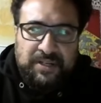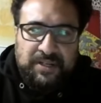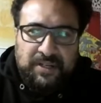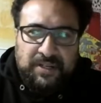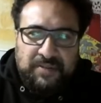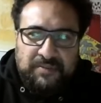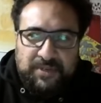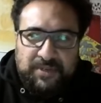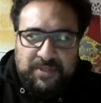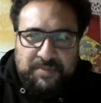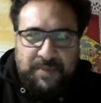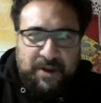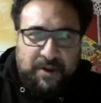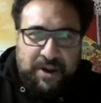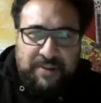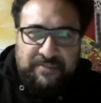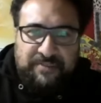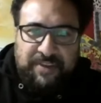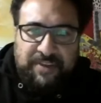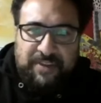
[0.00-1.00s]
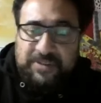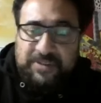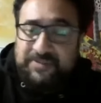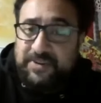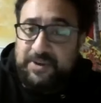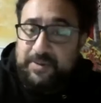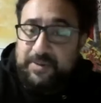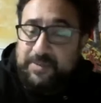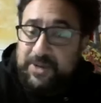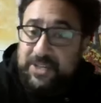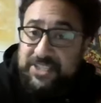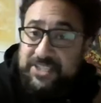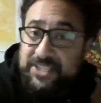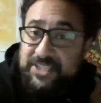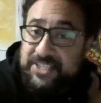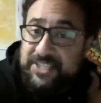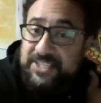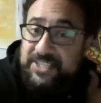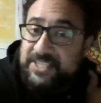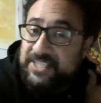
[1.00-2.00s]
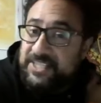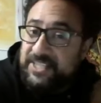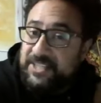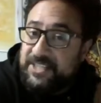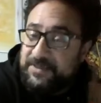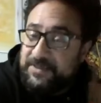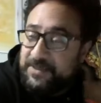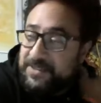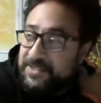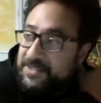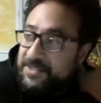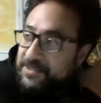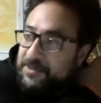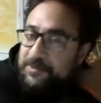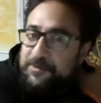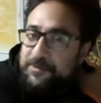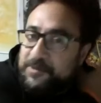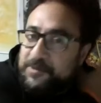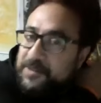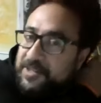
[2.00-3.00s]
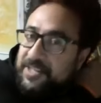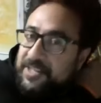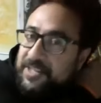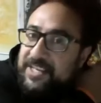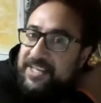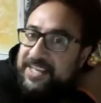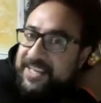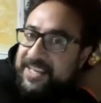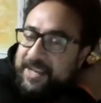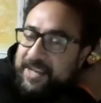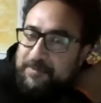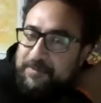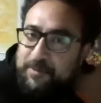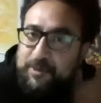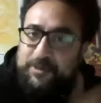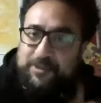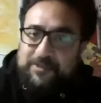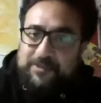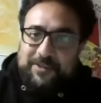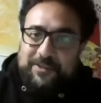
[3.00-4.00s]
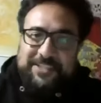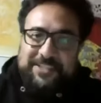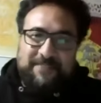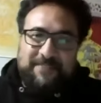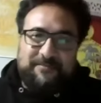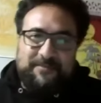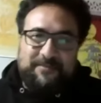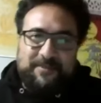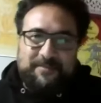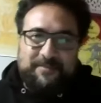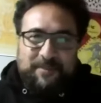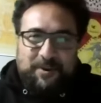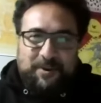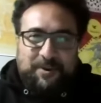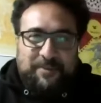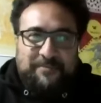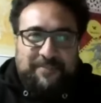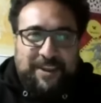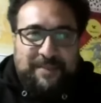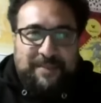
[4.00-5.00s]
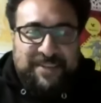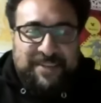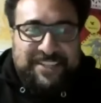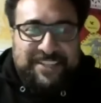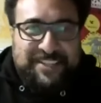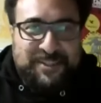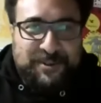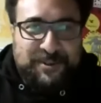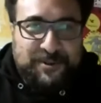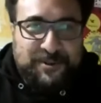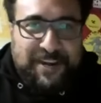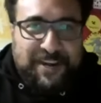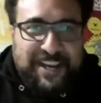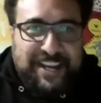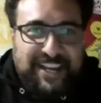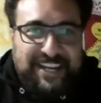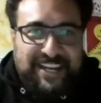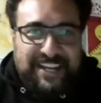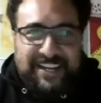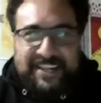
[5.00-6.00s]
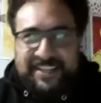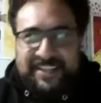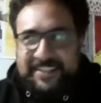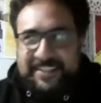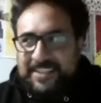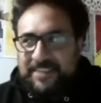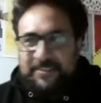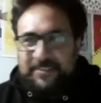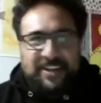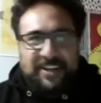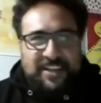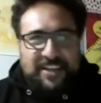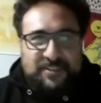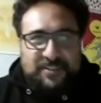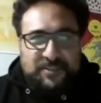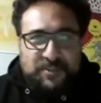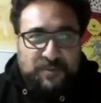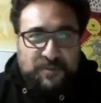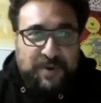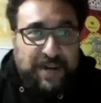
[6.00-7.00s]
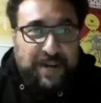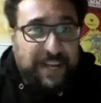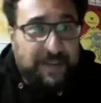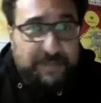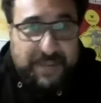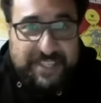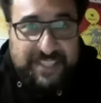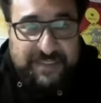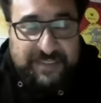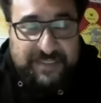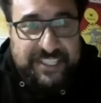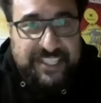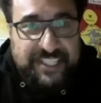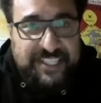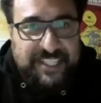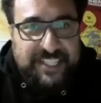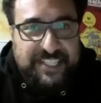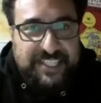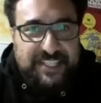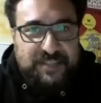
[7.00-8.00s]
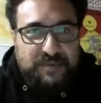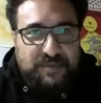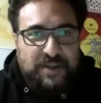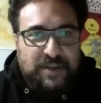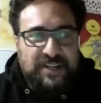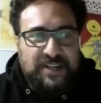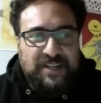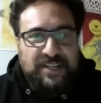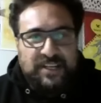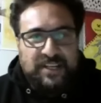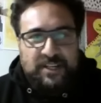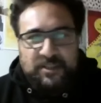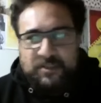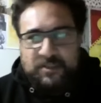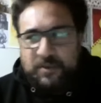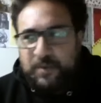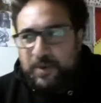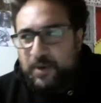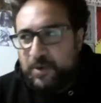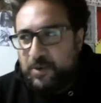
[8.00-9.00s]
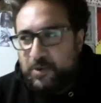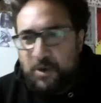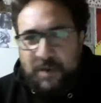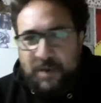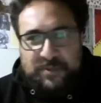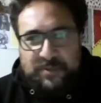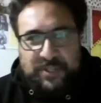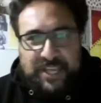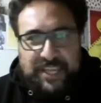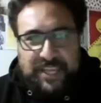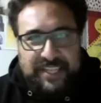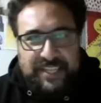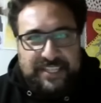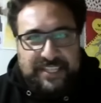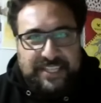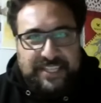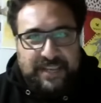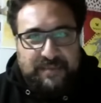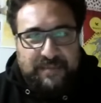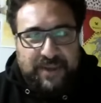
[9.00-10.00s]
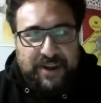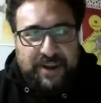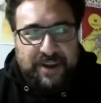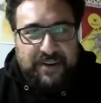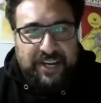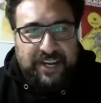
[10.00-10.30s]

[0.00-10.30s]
Because my grandfather was very militant as well. So, and most of us came from broken families. So I had seven cousins who were like my seven sisters as well. So we all grew up together in the same barrack.